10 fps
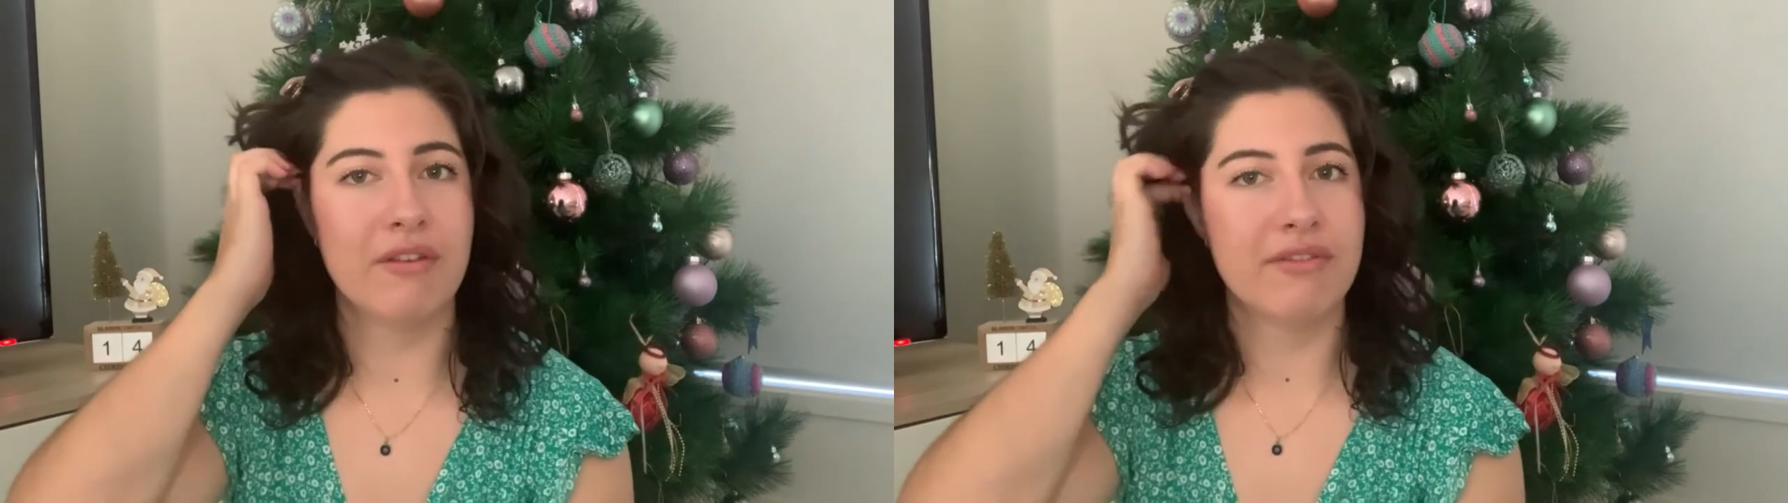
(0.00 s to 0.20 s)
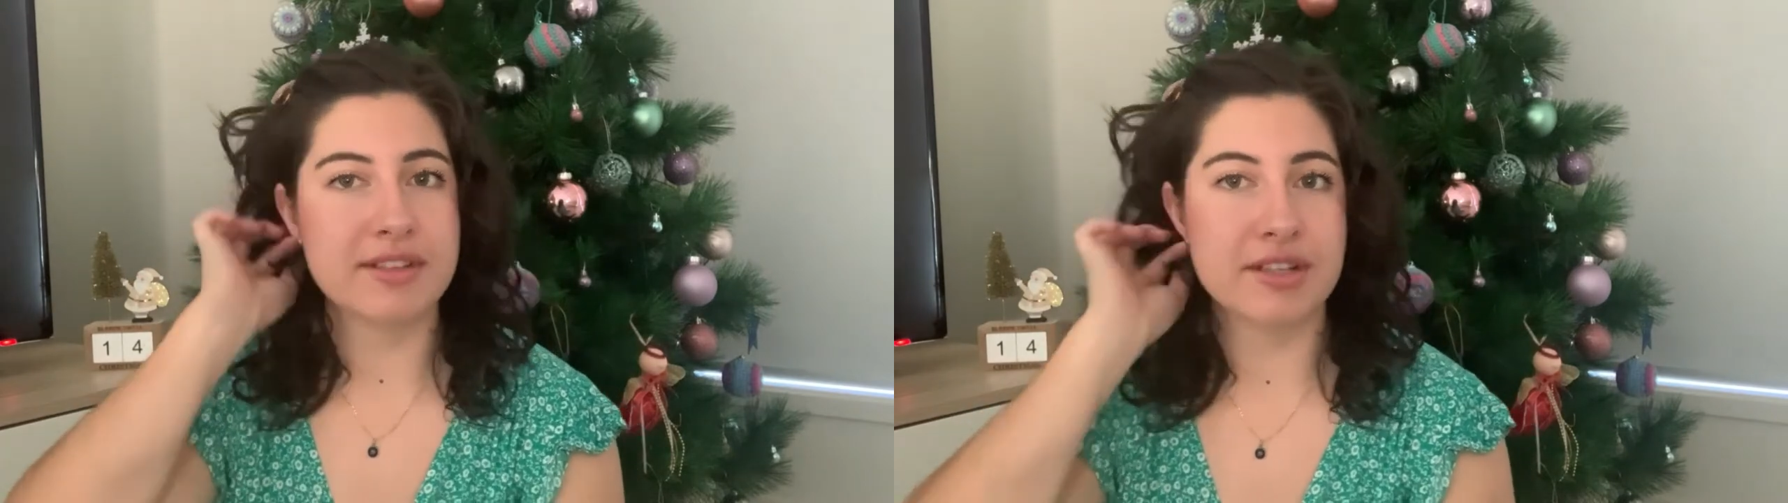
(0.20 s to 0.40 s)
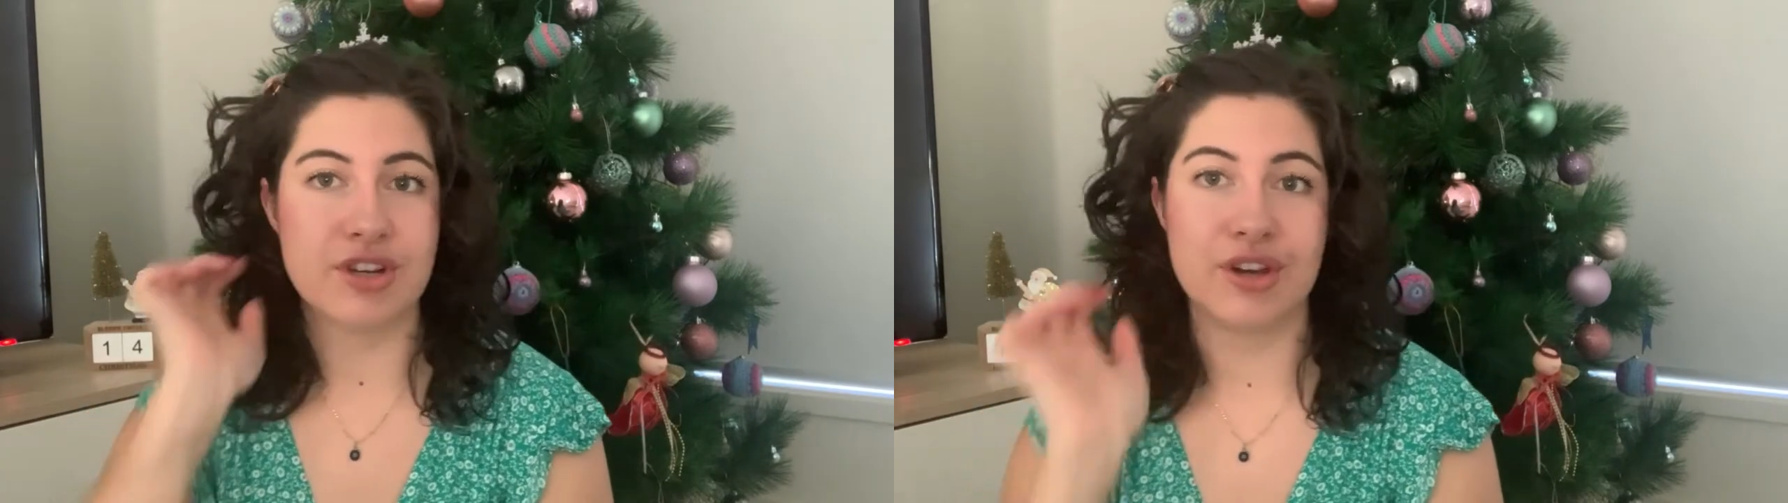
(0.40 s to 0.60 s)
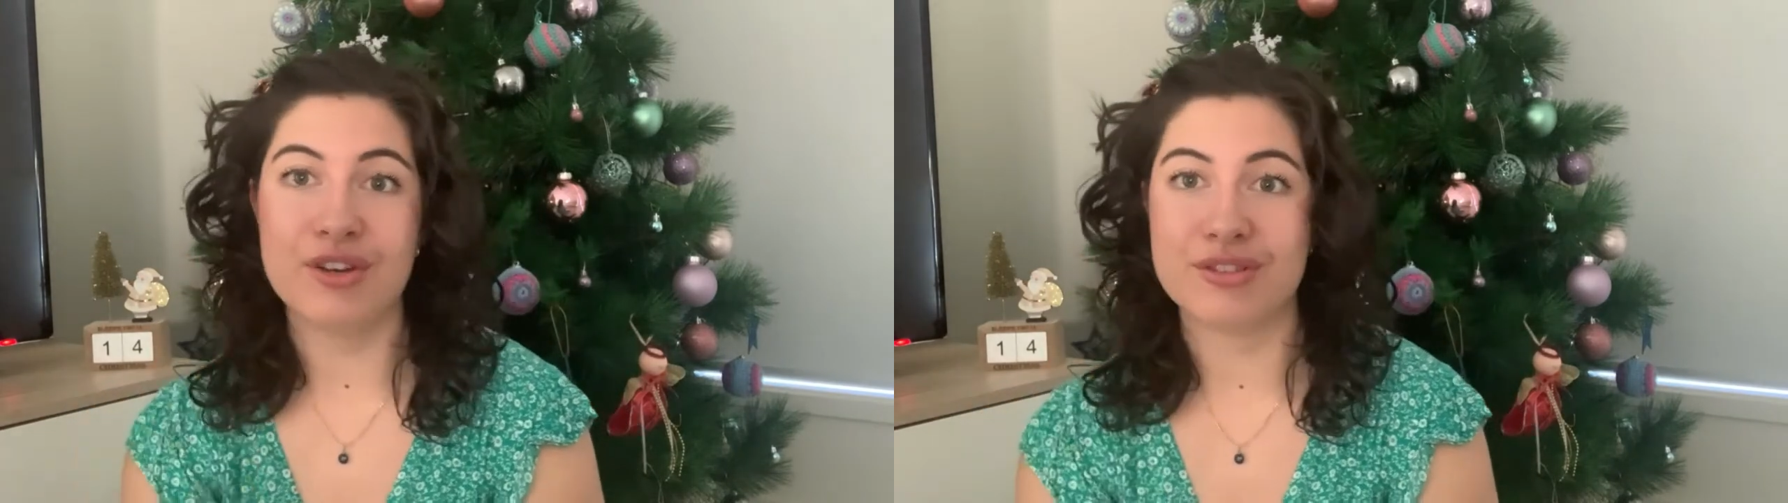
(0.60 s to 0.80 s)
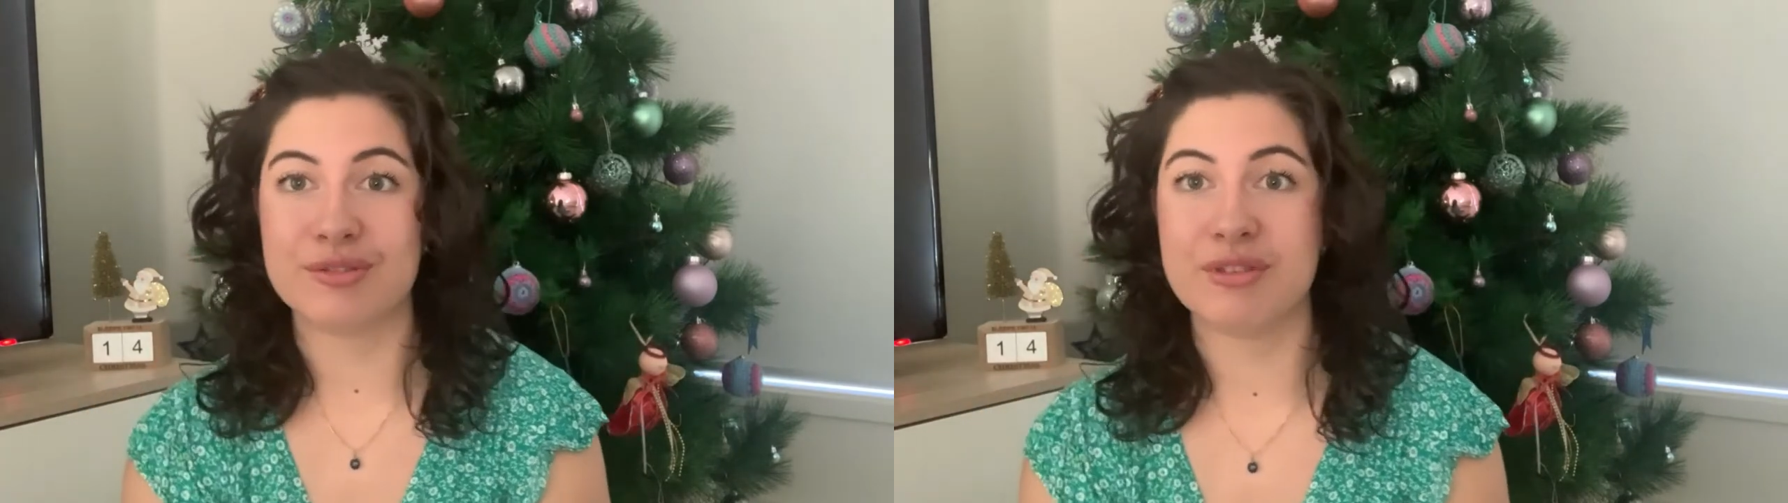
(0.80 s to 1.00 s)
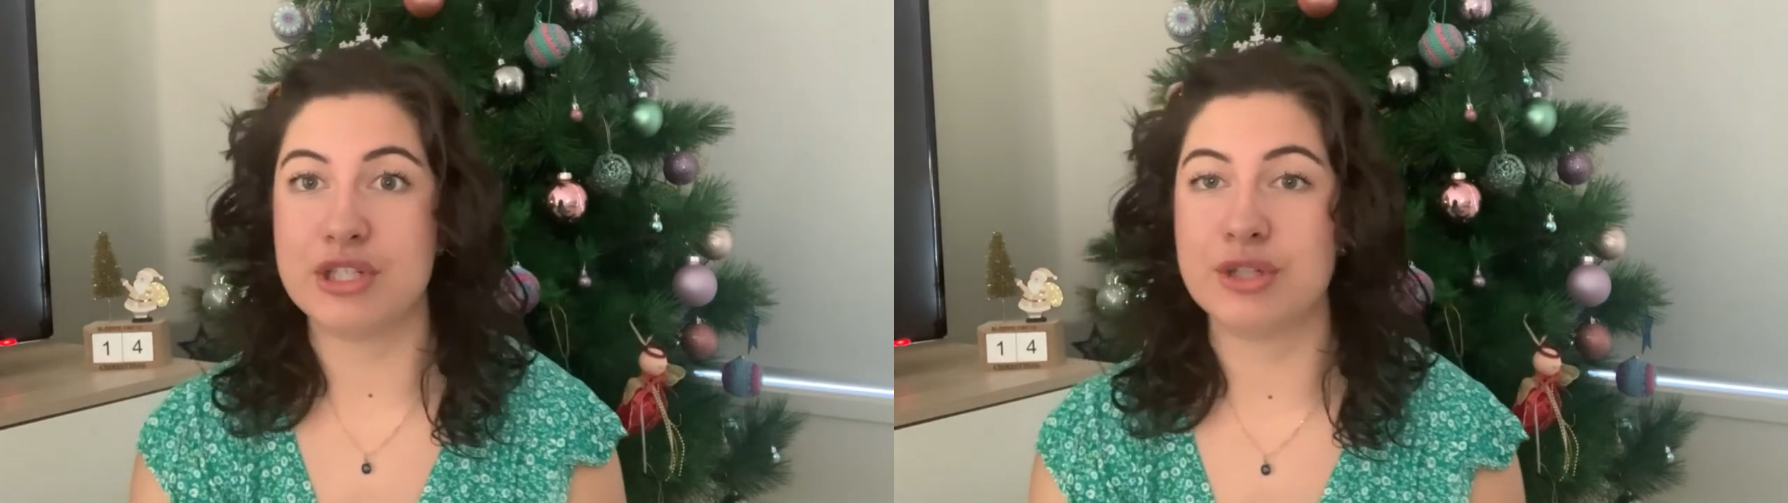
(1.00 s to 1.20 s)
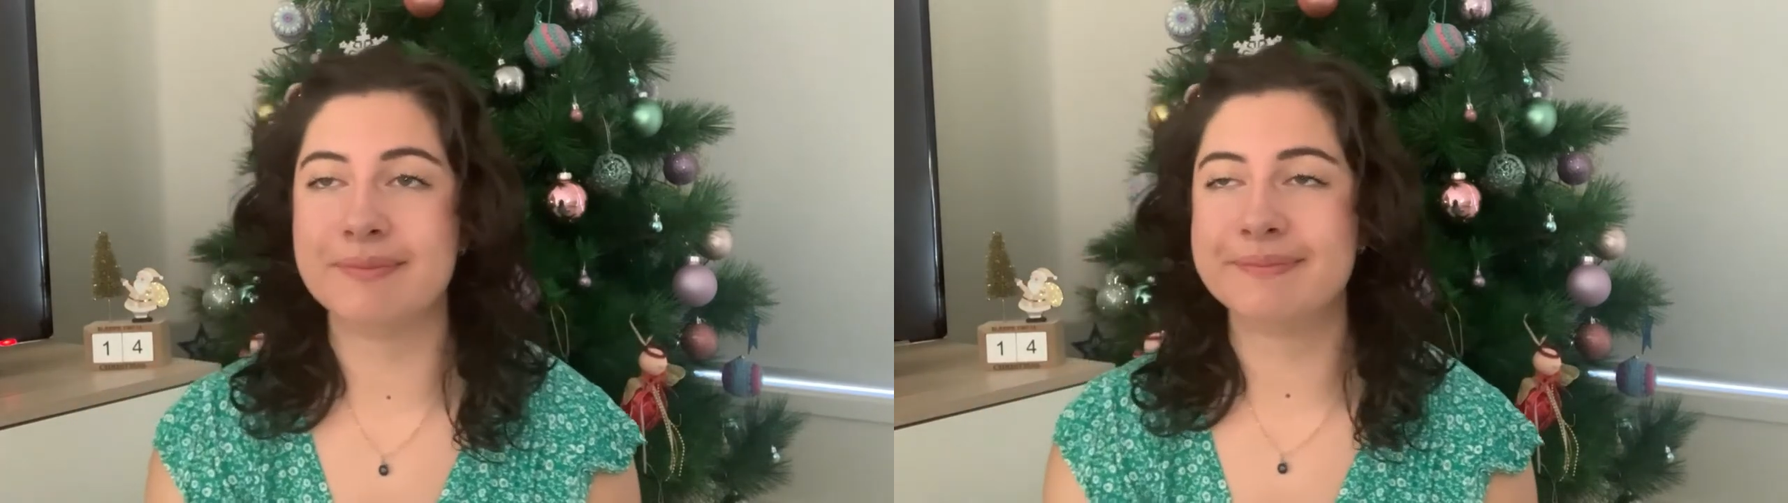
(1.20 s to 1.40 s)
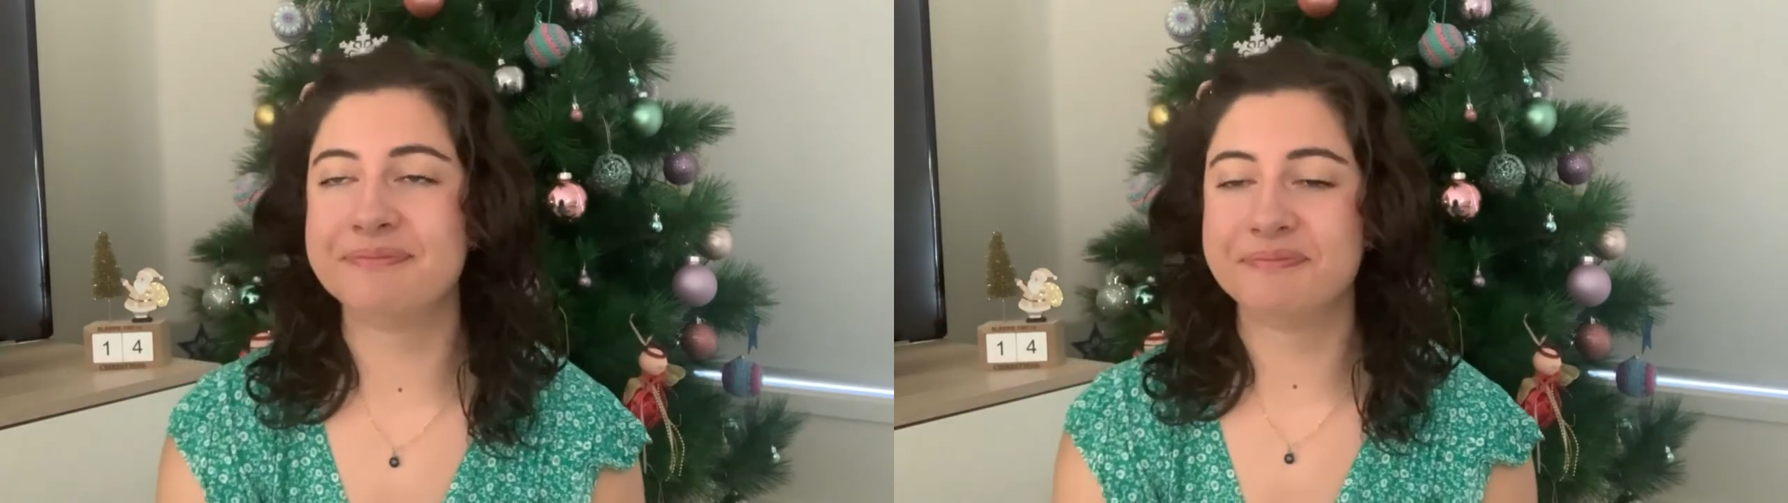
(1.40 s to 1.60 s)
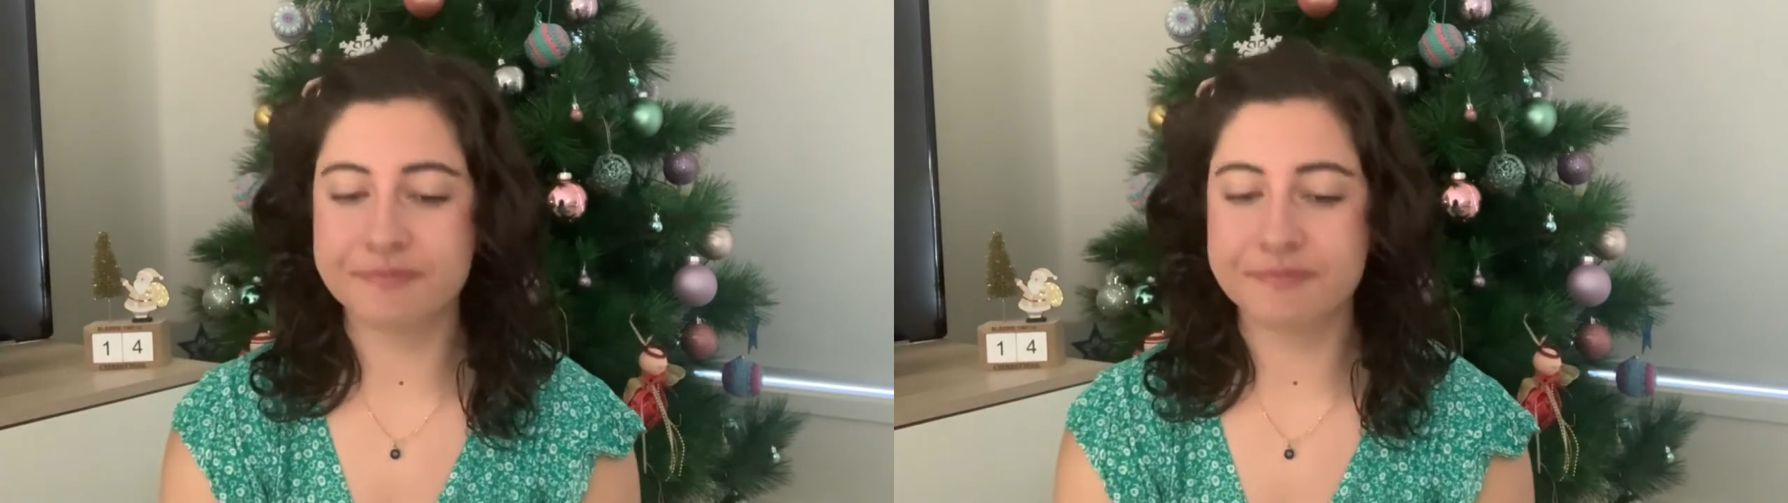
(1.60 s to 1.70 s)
of the Sunshine Coast region.